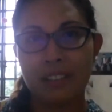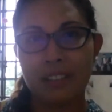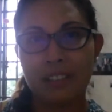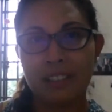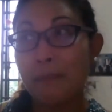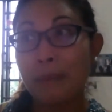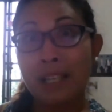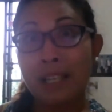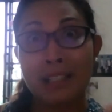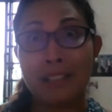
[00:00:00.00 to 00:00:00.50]

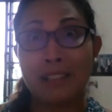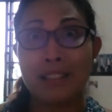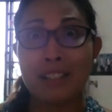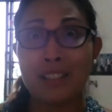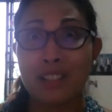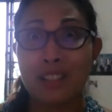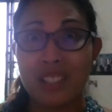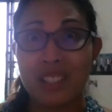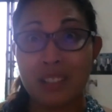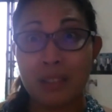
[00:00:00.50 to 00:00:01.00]
And my son
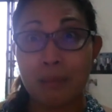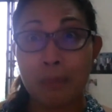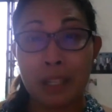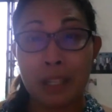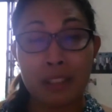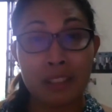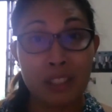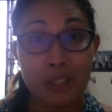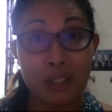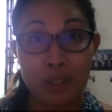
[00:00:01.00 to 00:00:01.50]
is just
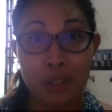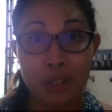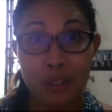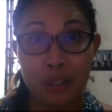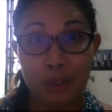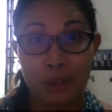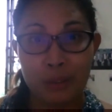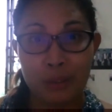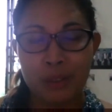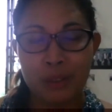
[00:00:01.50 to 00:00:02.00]
barely
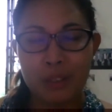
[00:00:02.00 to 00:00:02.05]
2.